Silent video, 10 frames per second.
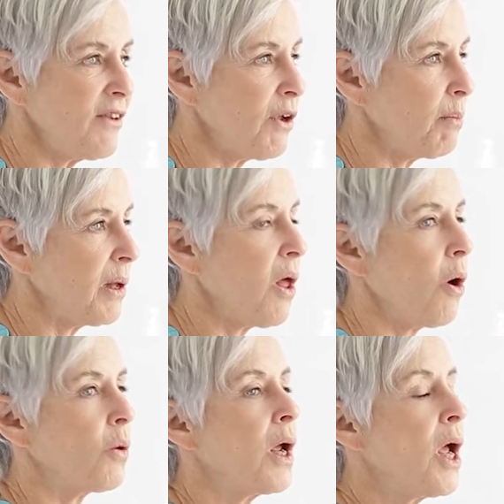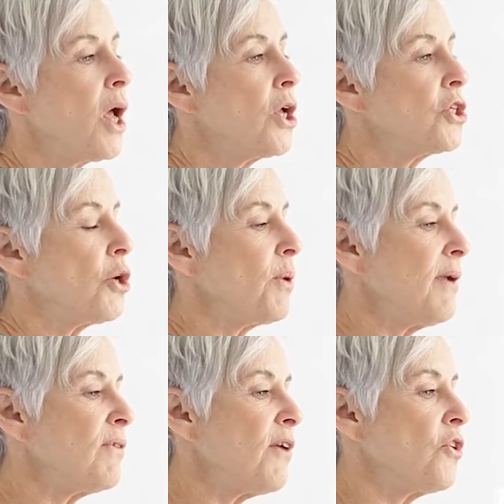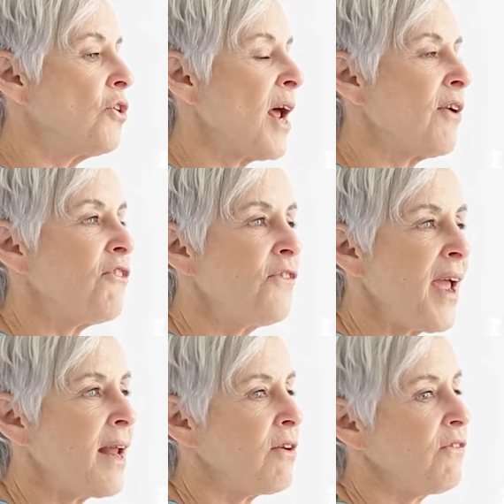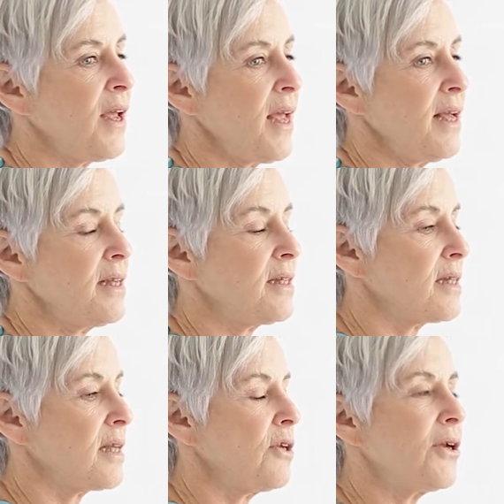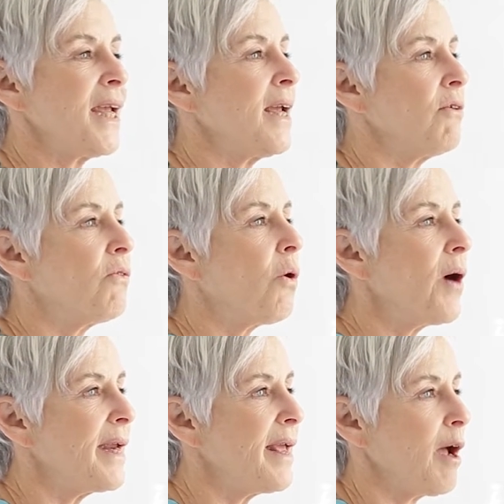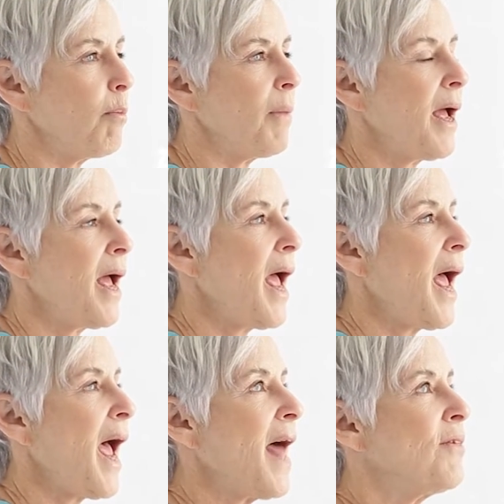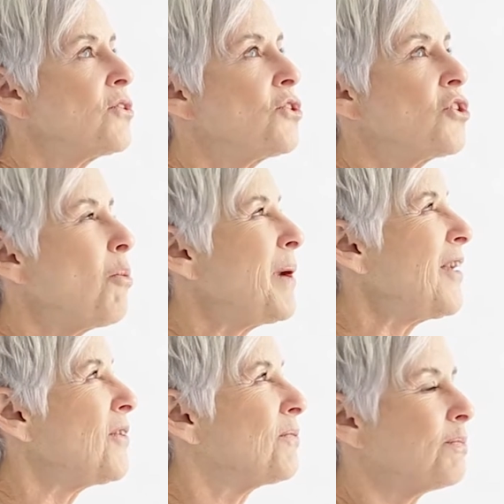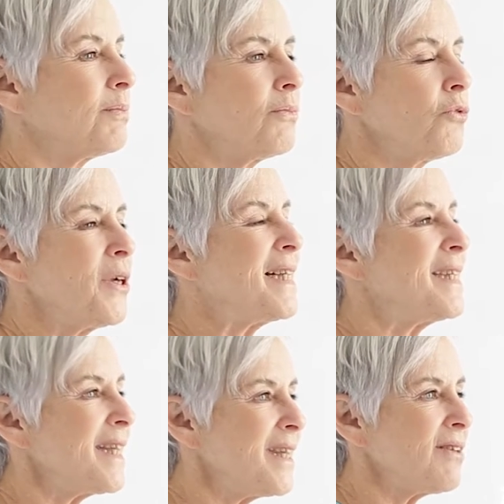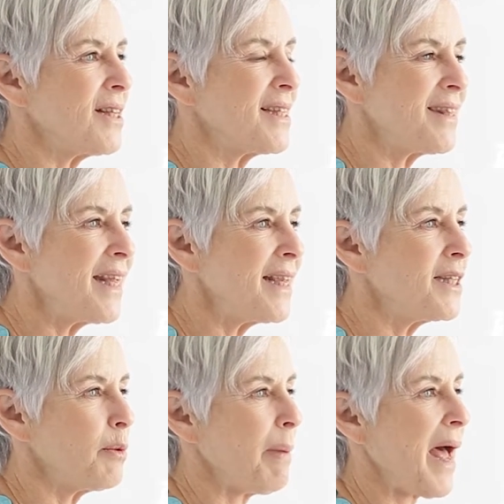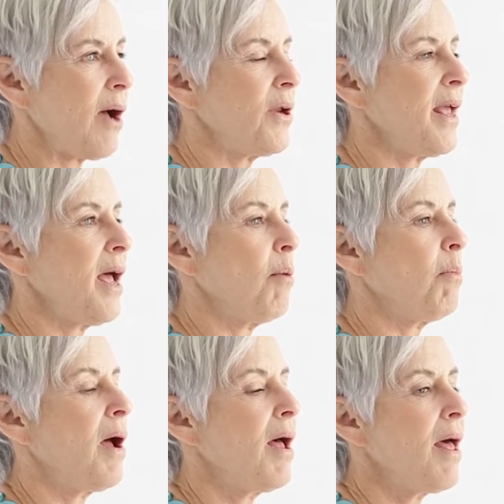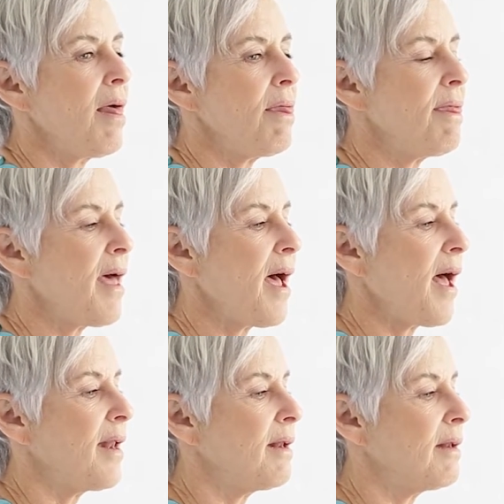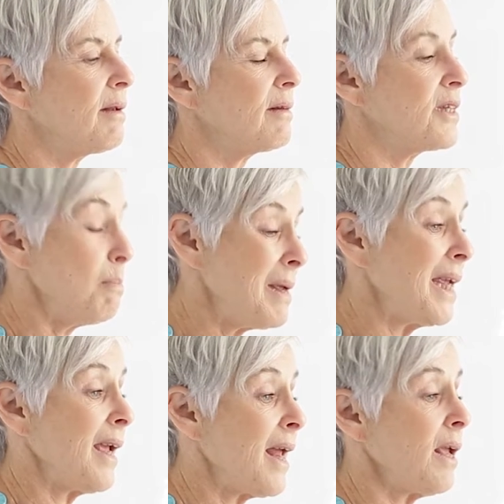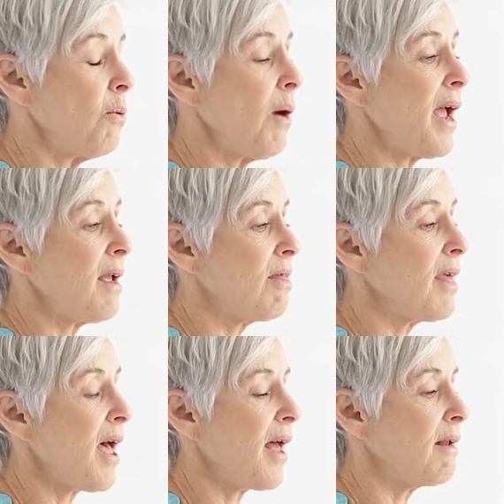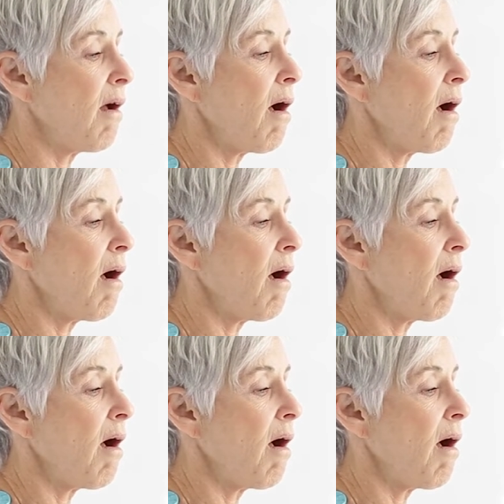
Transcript: leave him alone. So even if you're not a fan of his, you can't avoid him. And there's so many ridiculous things about him that, to me anyway, that